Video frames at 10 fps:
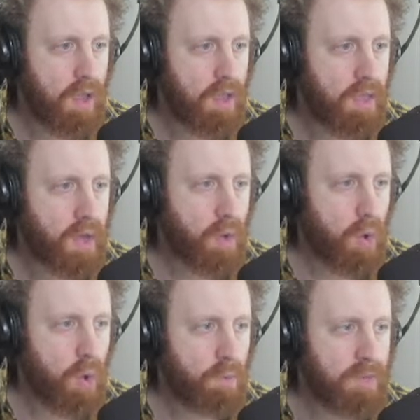they will
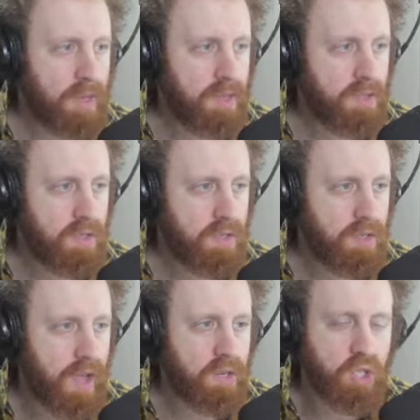hold Beast
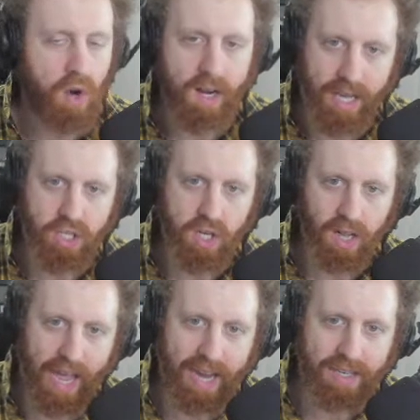and try to get you to
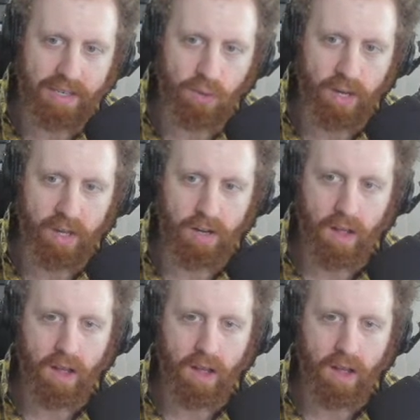land into it,